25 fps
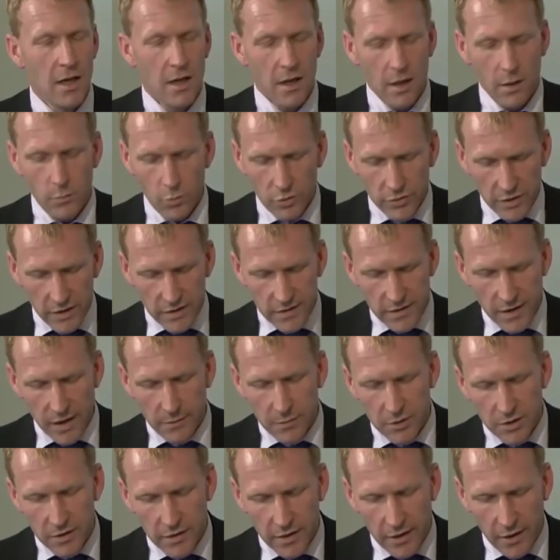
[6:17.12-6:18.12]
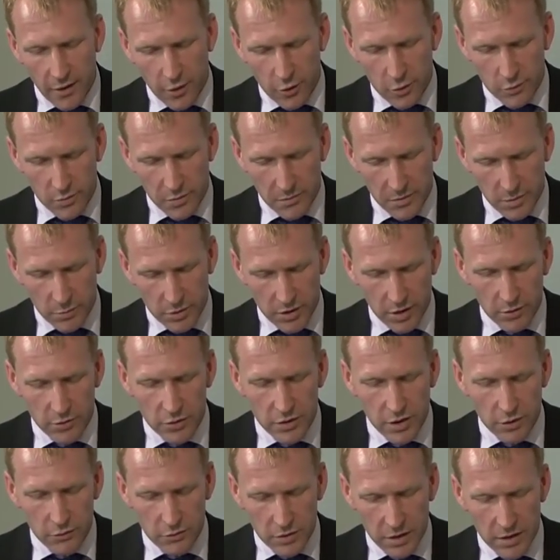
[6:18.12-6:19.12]
And what needs to happen in the home? I mean, we know you
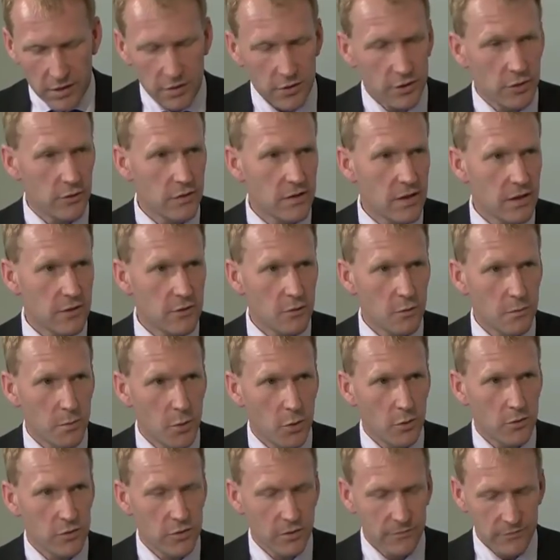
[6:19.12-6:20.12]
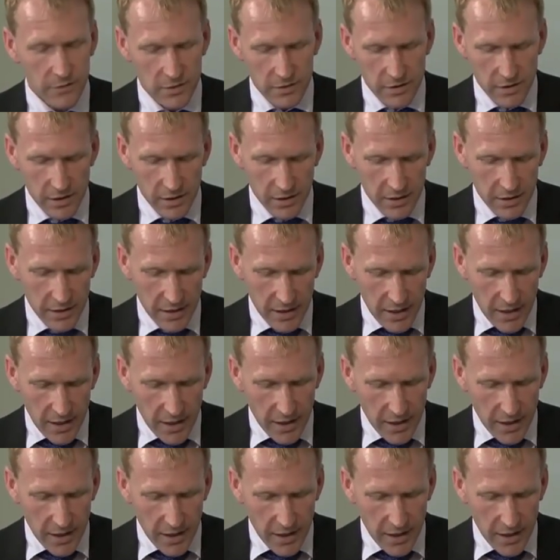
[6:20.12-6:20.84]
don't need a new set-top box, obviously.